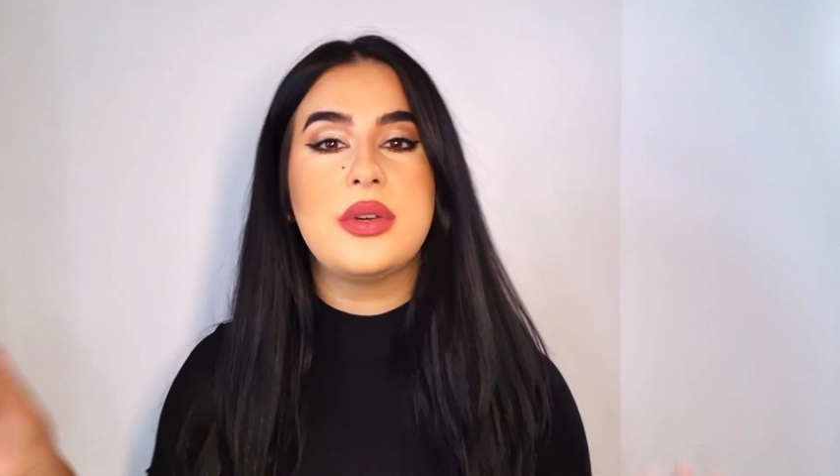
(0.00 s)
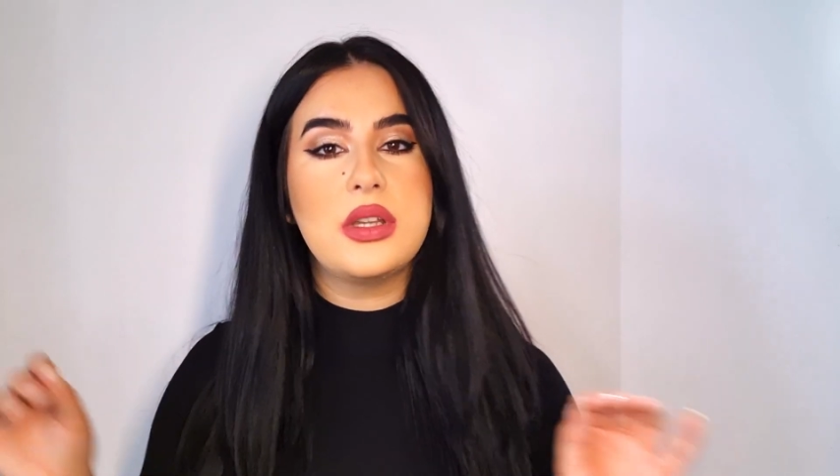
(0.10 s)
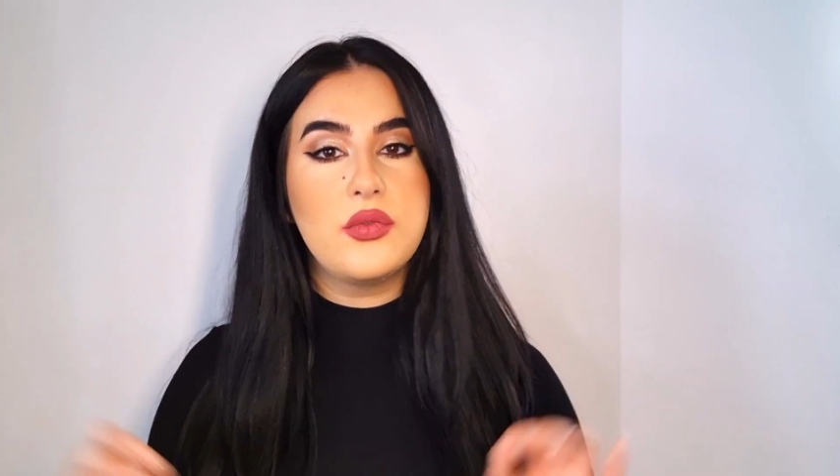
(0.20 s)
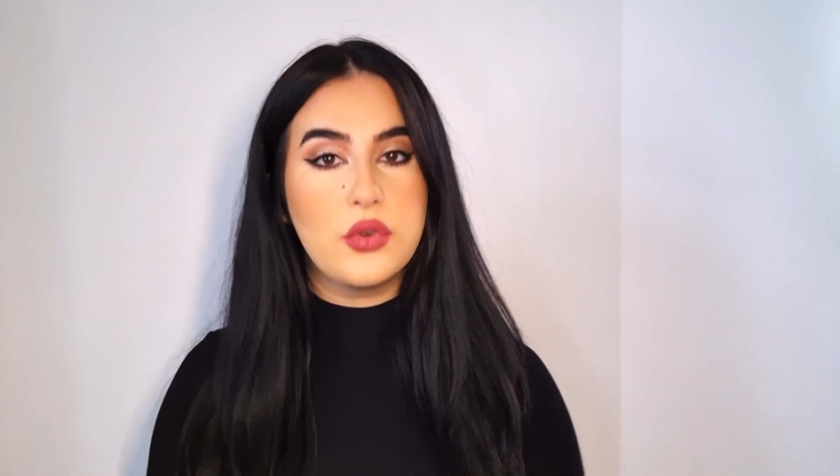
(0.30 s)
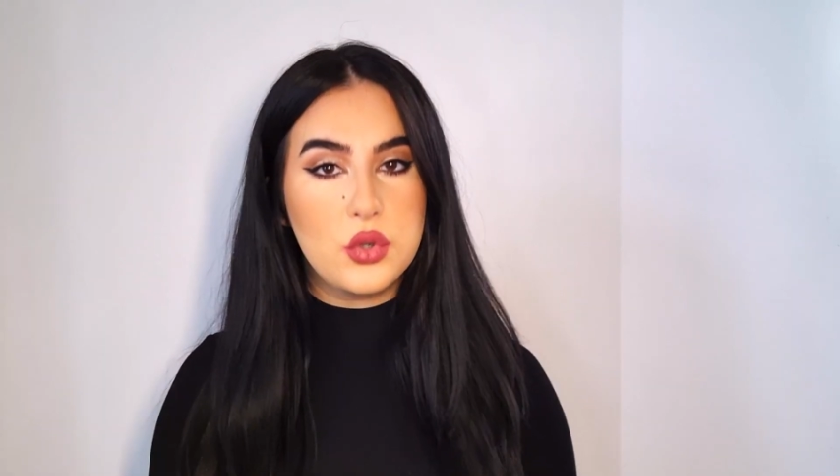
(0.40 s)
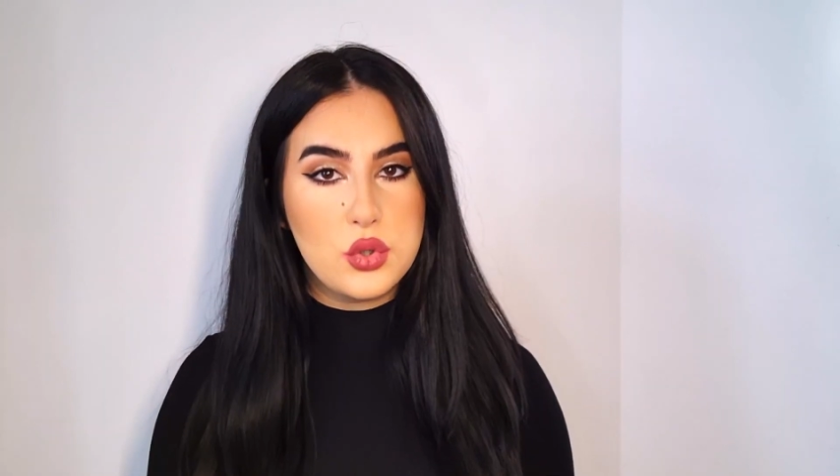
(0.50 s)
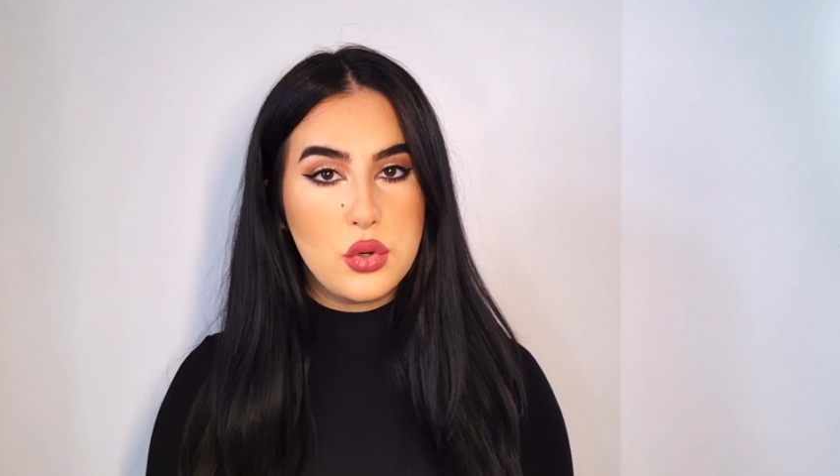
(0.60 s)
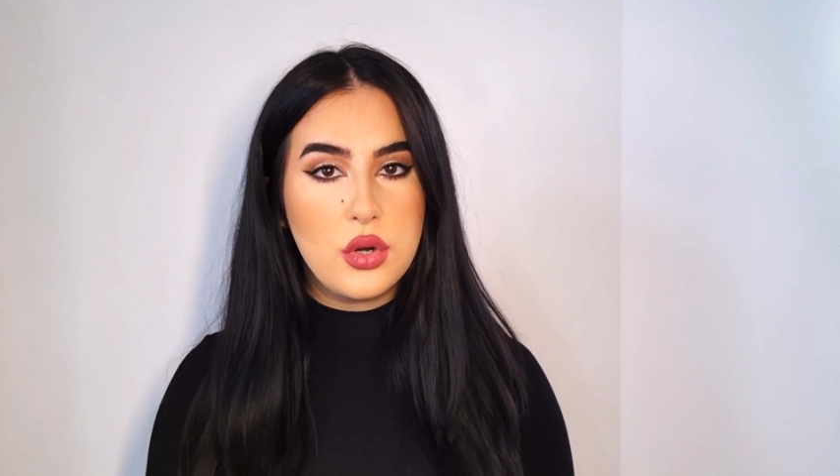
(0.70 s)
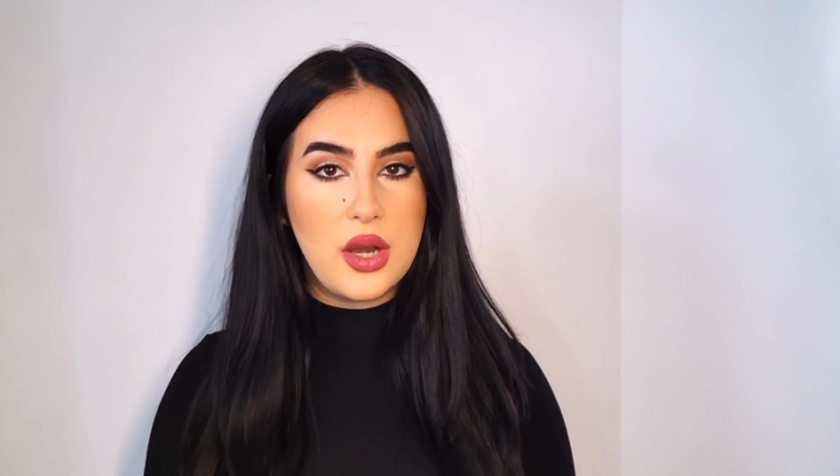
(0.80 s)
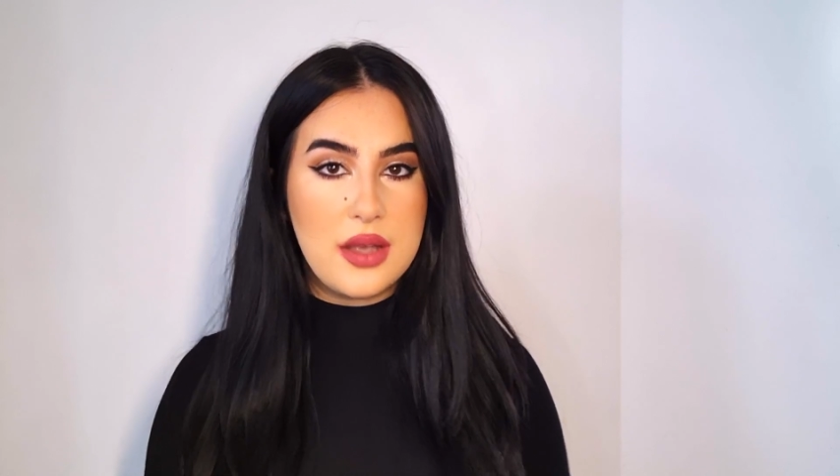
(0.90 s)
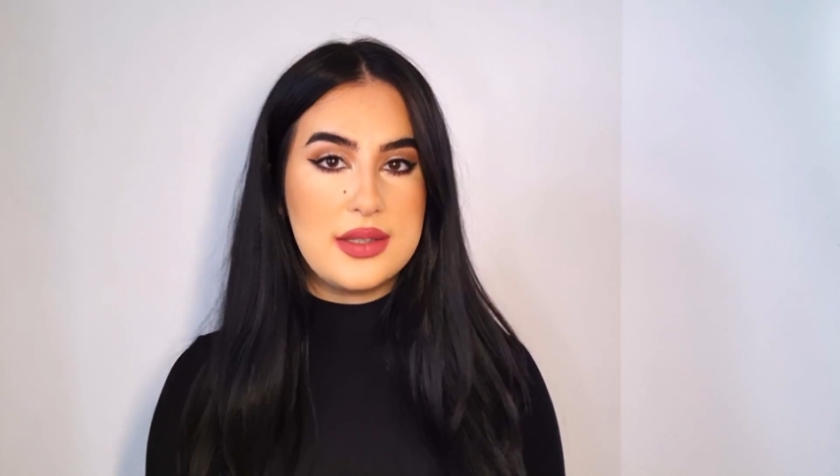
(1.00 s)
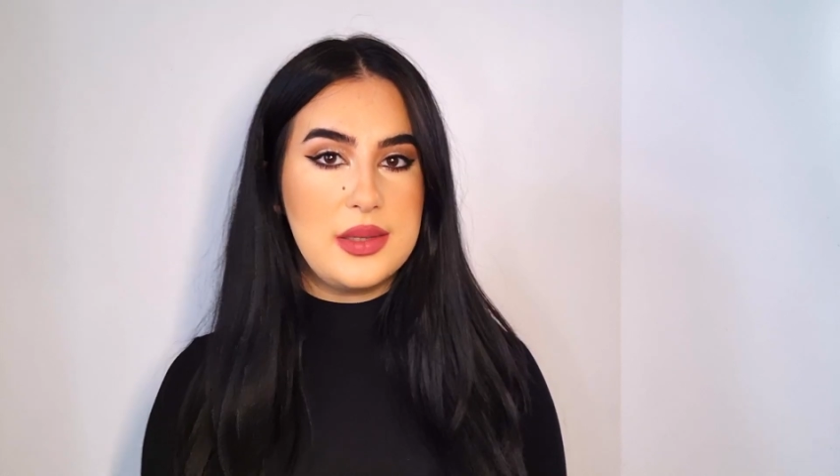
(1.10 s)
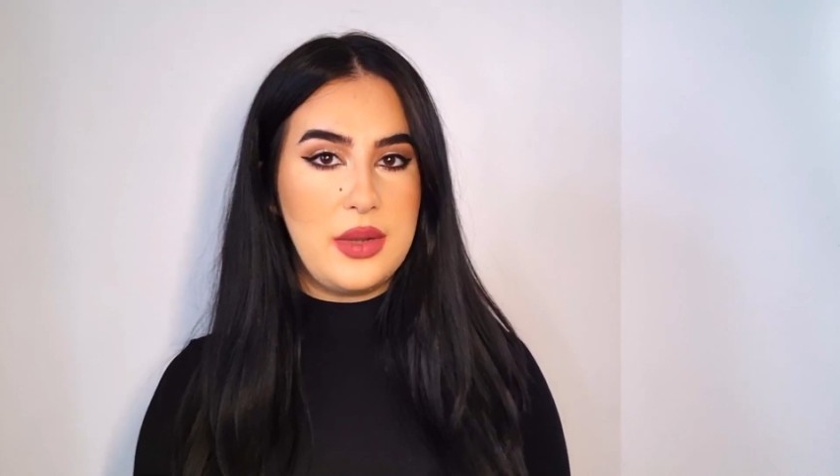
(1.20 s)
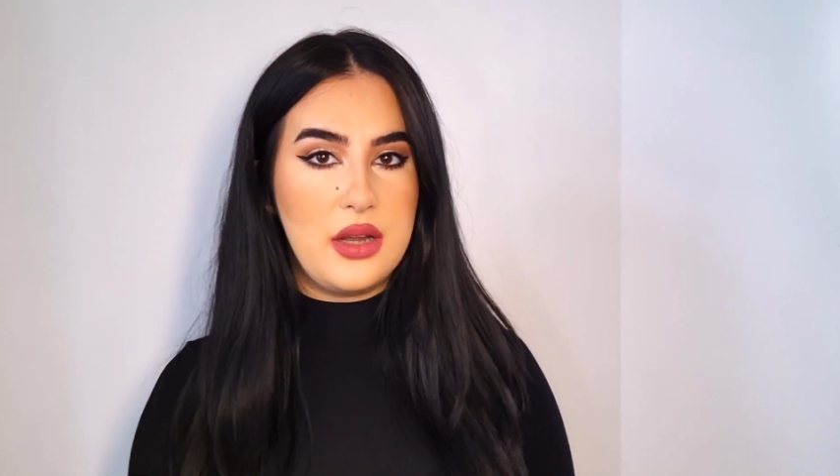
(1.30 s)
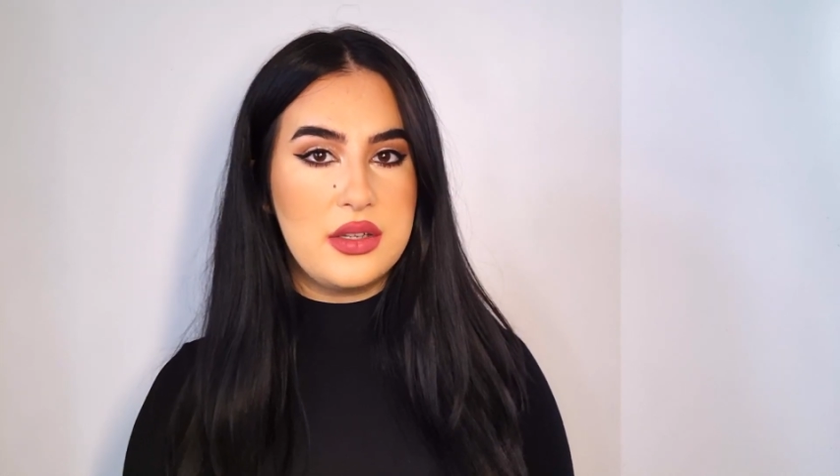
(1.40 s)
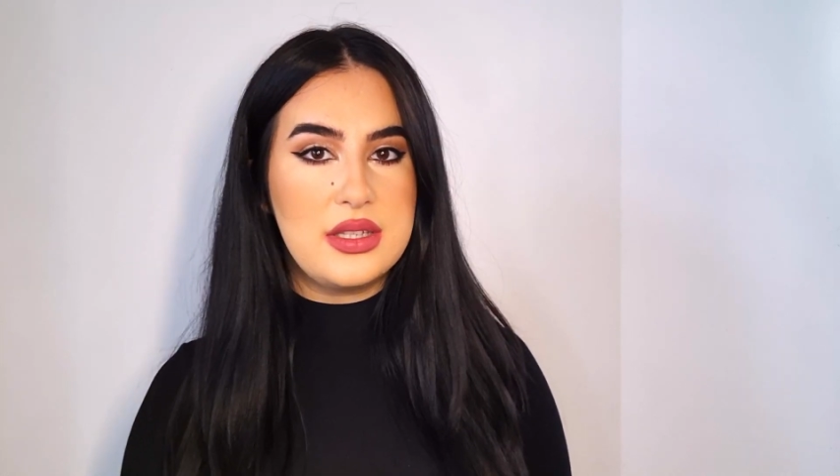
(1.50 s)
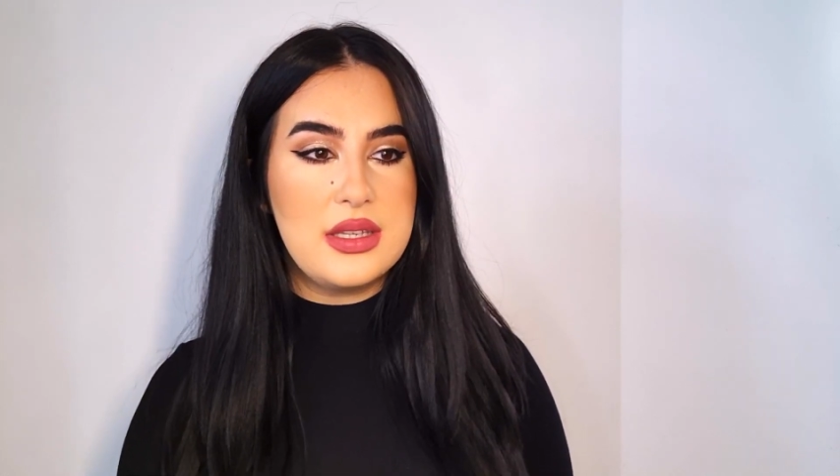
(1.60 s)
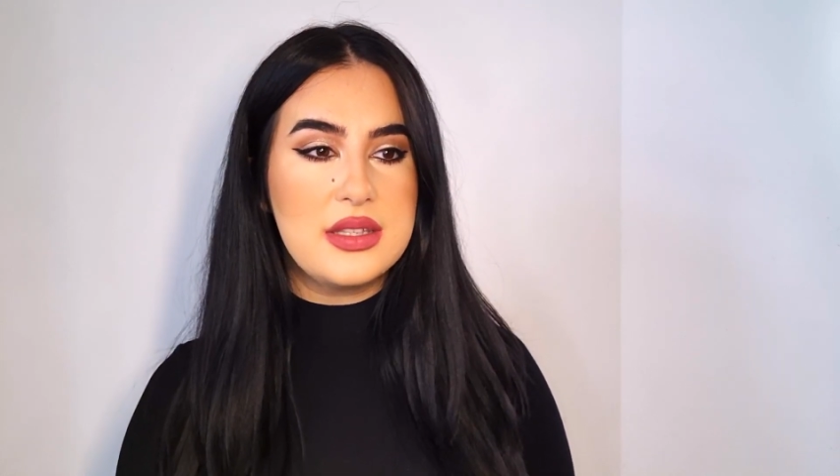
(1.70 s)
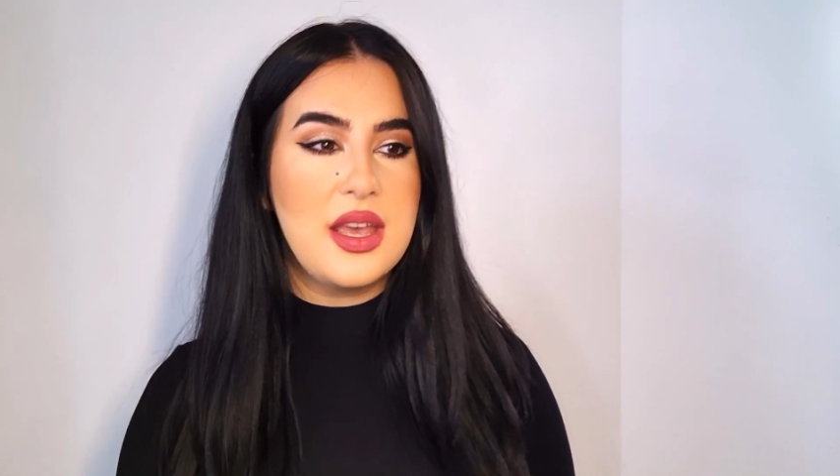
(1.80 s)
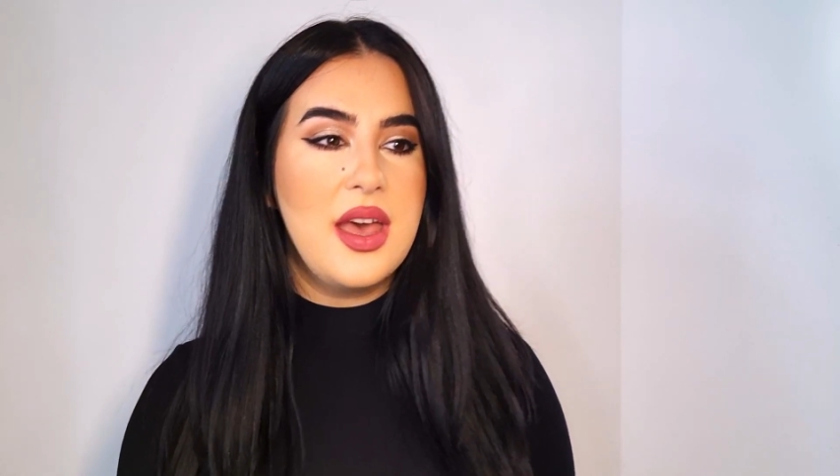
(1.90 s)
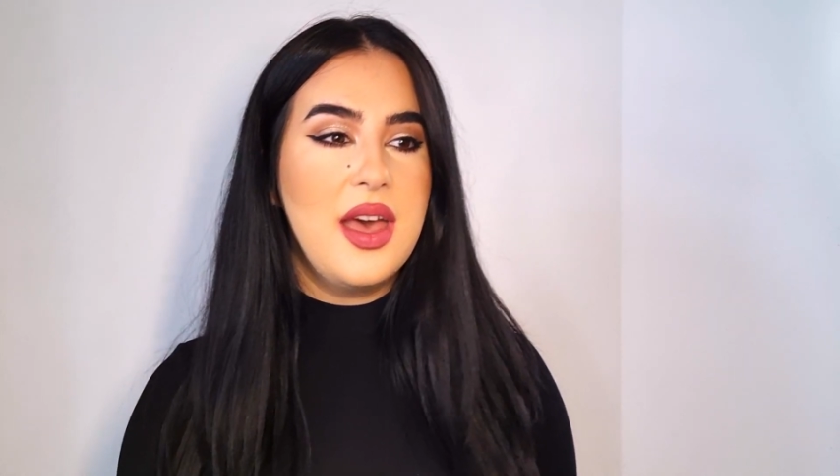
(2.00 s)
but it for sure has similarities.